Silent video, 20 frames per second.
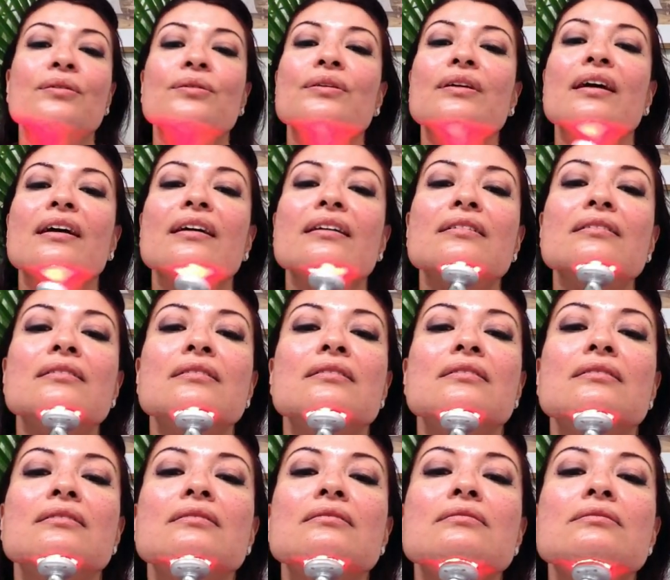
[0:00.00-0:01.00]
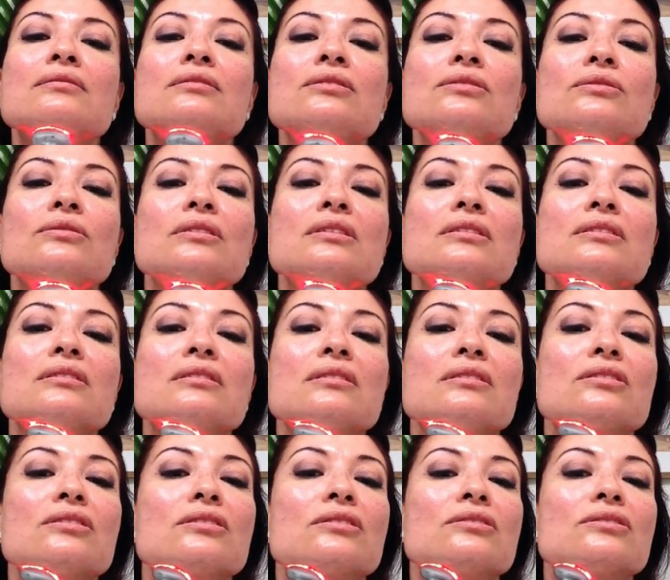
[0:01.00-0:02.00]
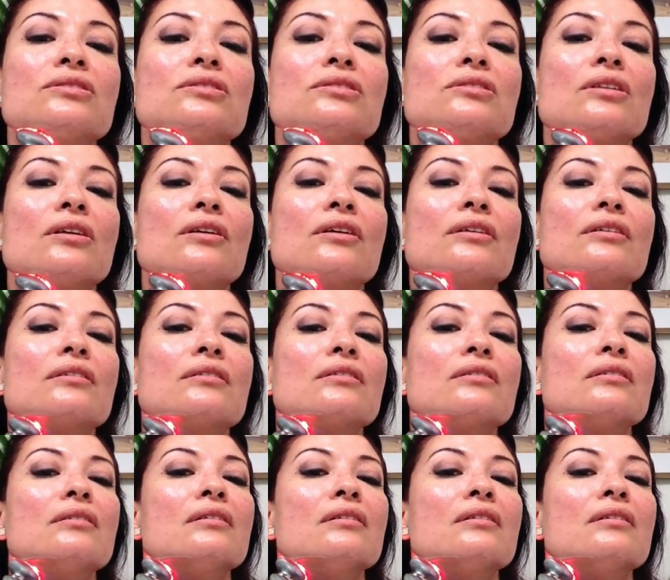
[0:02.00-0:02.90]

Okay, do this, and you start